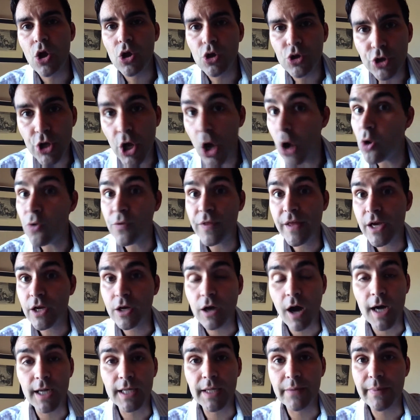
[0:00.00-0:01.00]
know the
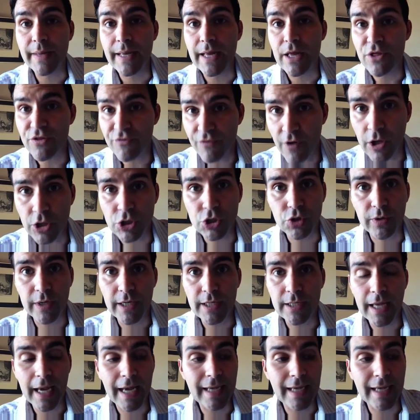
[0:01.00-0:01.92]
economy is faltering,